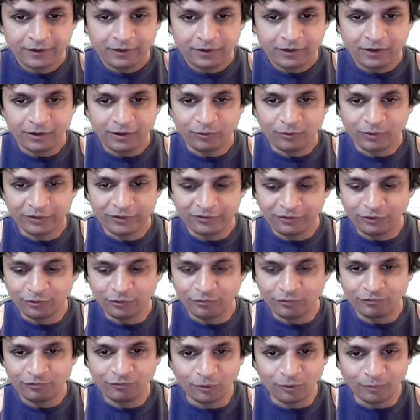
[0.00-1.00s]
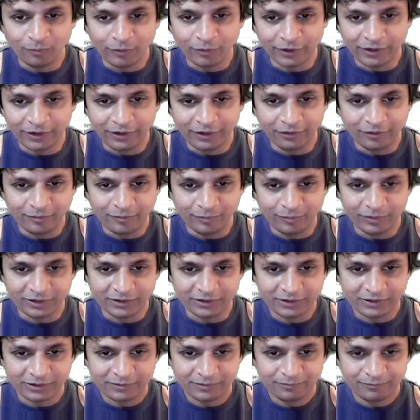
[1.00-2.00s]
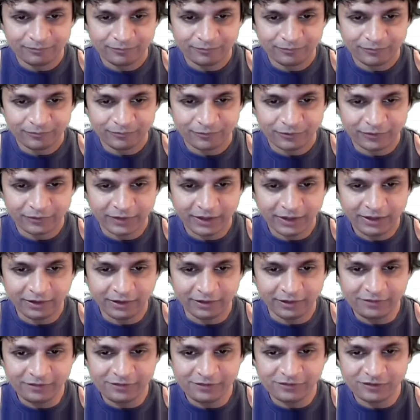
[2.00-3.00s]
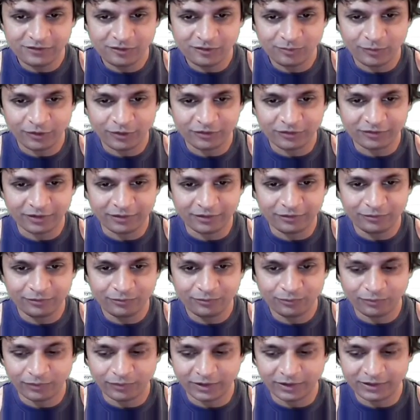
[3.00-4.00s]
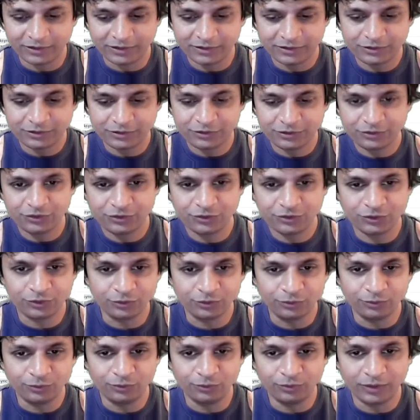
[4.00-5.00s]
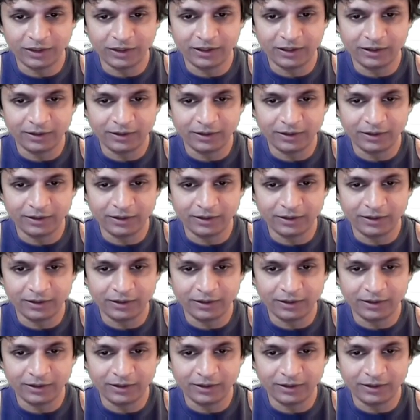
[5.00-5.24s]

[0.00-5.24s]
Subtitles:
equals new form body.builder, right? And this is just because I don't want to